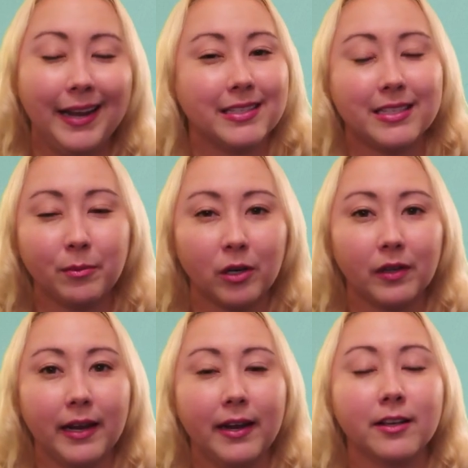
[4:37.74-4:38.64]
And
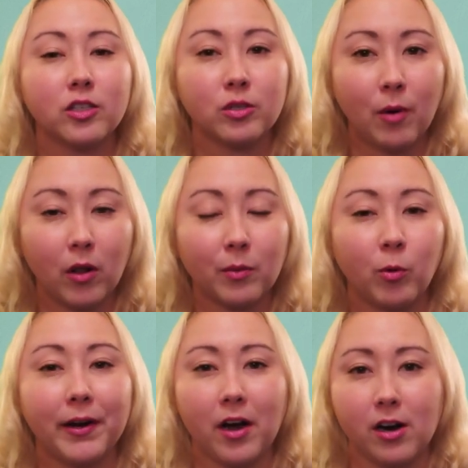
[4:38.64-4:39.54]
similarly, smaller
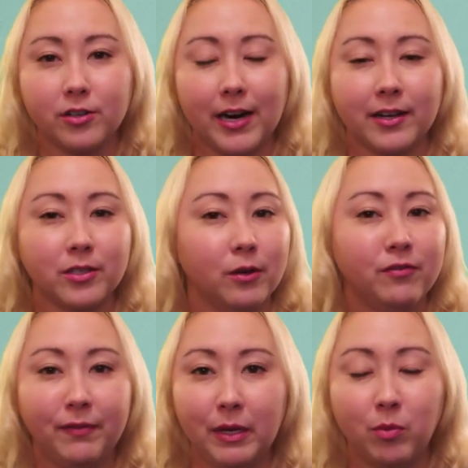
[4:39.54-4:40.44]
point contracts, so
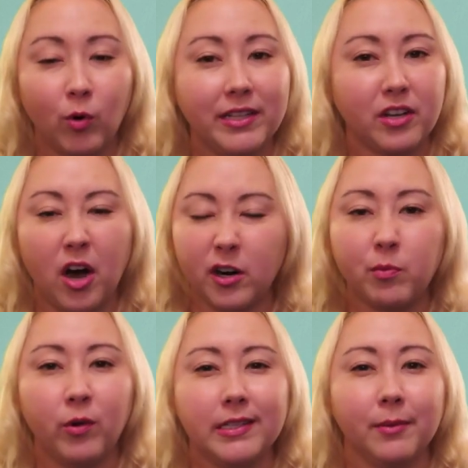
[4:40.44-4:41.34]
50 points, 100
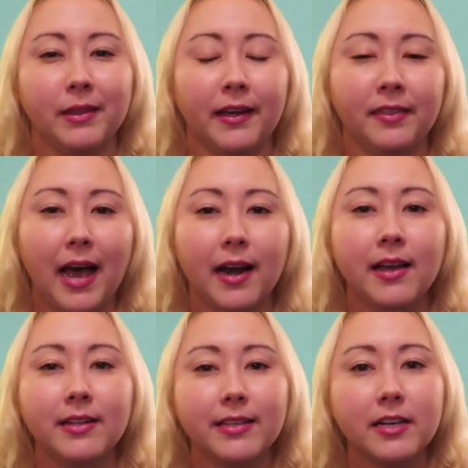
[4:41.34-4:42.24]
points, something like that,
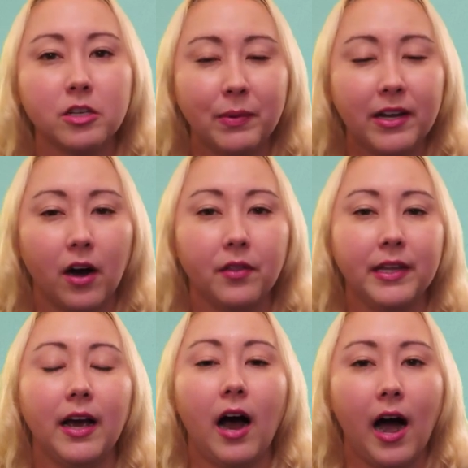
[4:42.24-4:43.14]
tend to be on
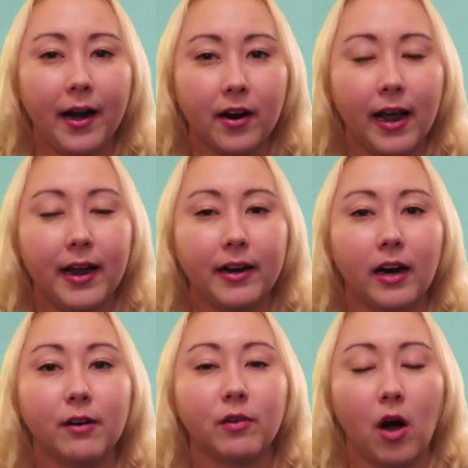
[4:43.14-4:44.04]
the higher end
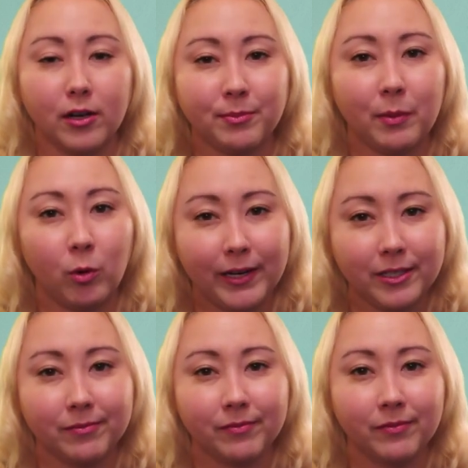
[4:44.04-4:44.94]
of cost per
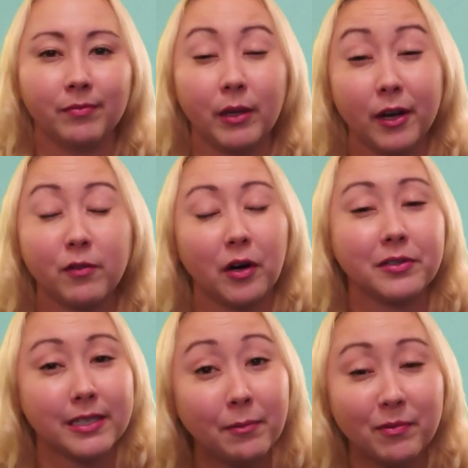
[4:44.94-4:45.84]
point. But the overall
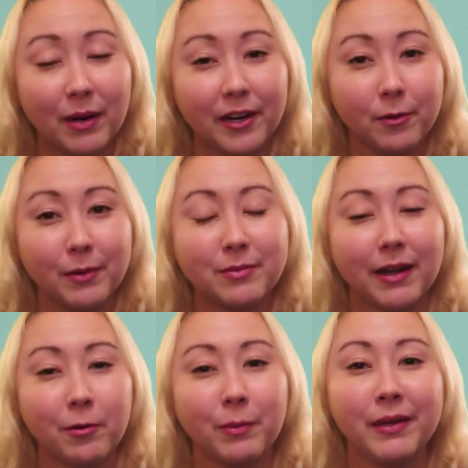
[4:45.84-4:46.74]
sum of money you'd be
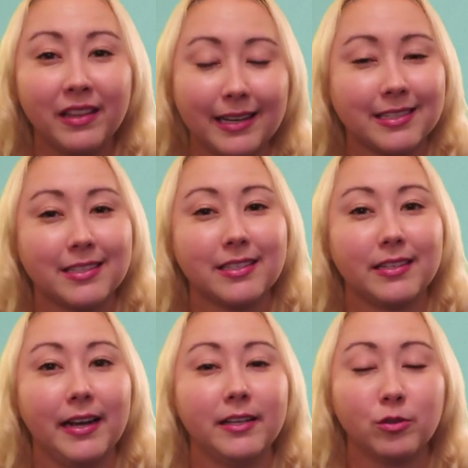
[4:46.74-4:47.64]
spending would be less since it's
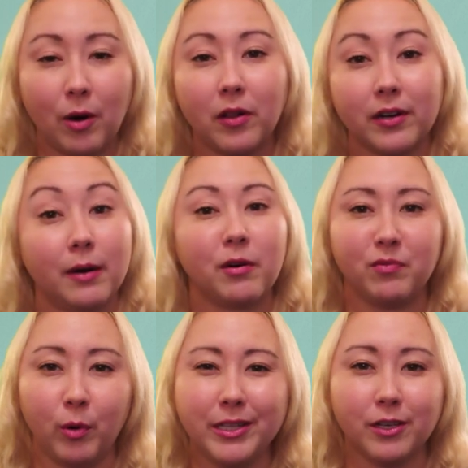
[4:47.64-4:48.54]
a smaller number of
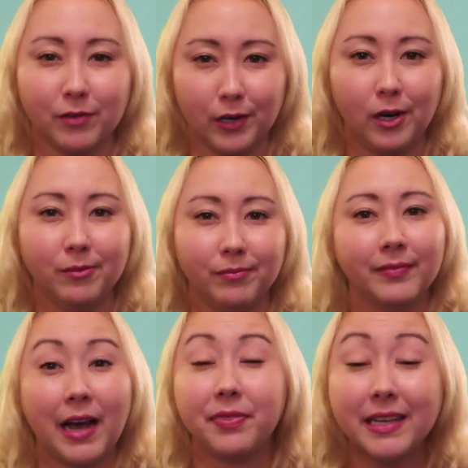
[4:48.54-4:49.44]
points overall.
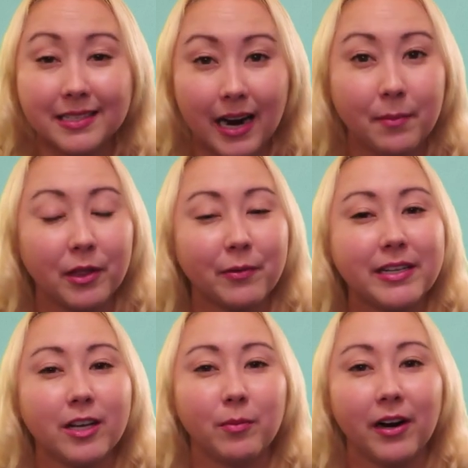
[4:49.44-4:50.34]
At this time on the
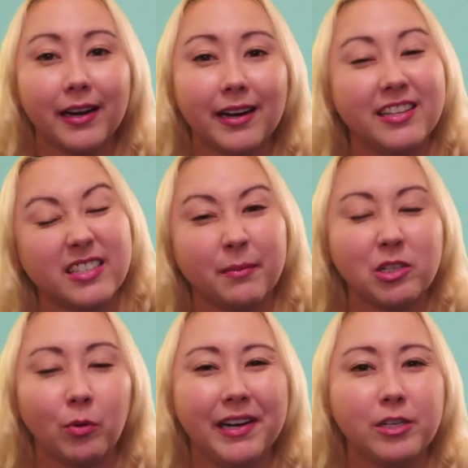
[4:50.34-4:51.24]
resale market in summer
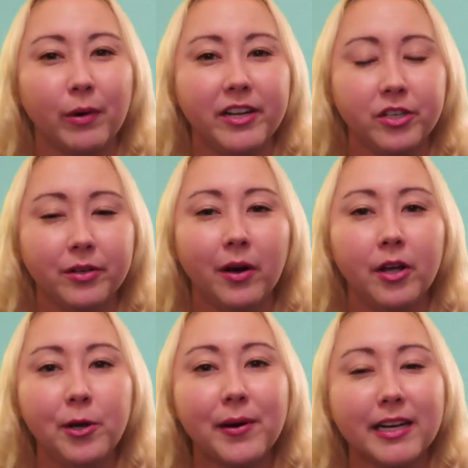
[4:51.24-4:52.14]
2022,
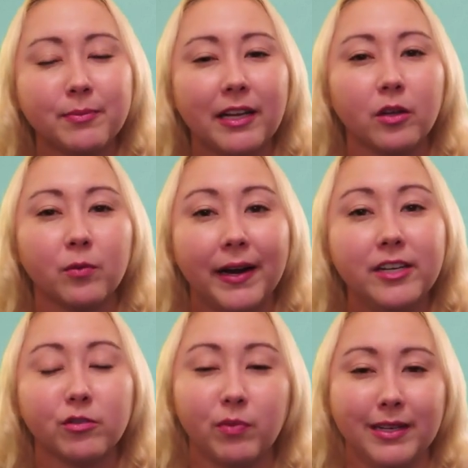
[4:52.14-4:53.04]
you can expect the
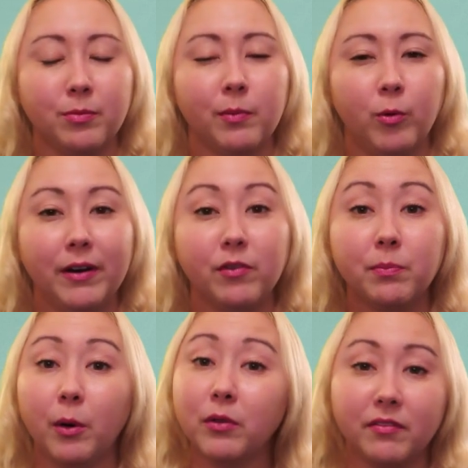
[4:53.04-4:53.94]
range of price per point for
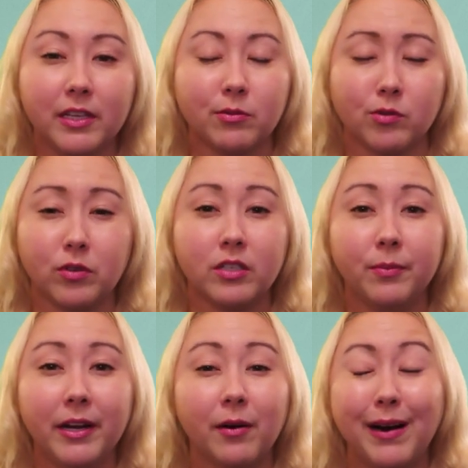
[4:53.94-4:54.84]
both of these resorts to
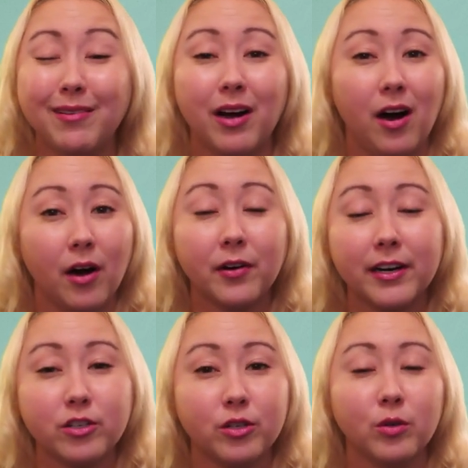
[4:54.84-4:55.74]
be around
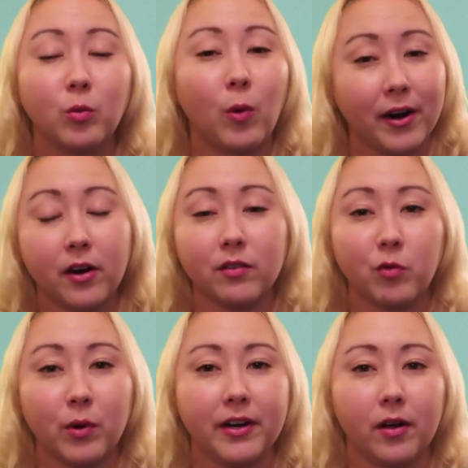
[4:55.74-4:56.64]
$100 to
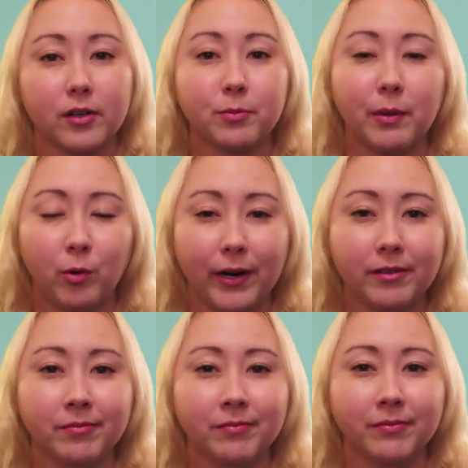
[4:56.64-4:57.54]
$140 per point.
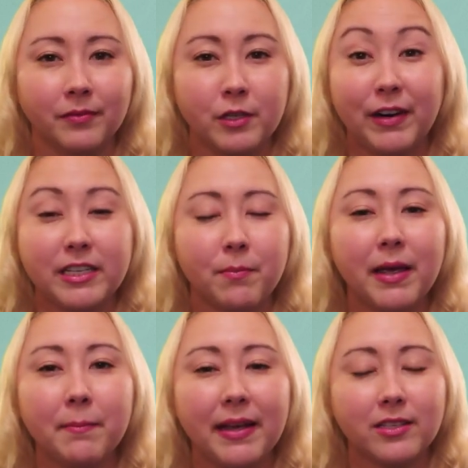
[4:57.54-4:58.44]
This varies a
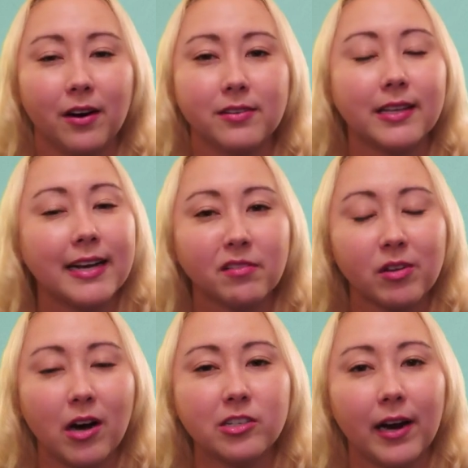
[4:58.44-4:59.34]
bit based on size of
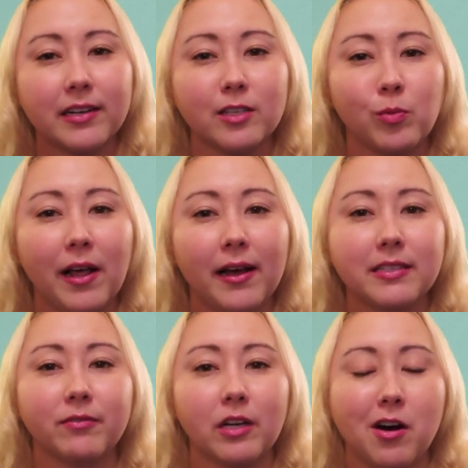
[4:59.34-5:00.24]
the contract, as well
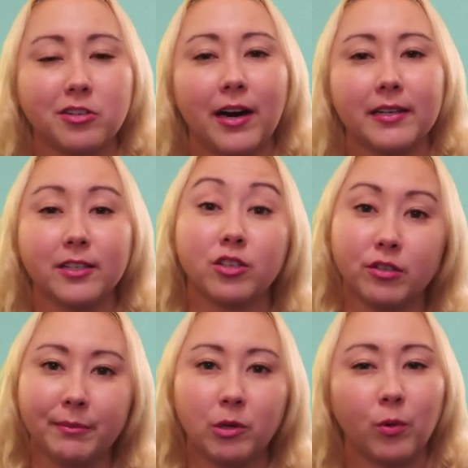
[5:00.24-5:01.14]
as if the contract is
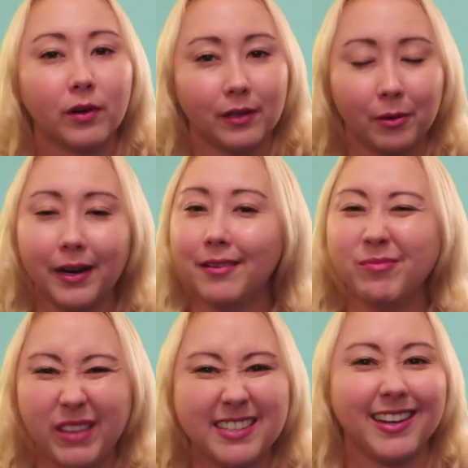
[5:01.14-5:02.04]
stripped or loaded,
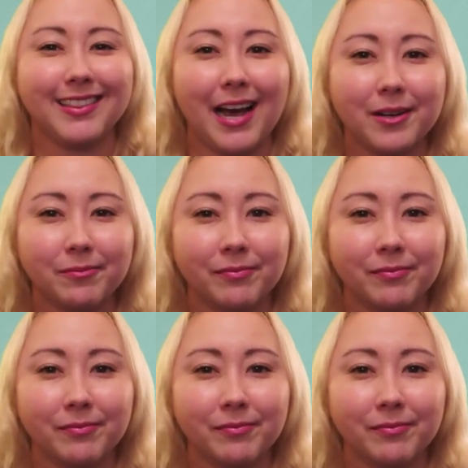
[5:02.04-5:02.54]
things like that.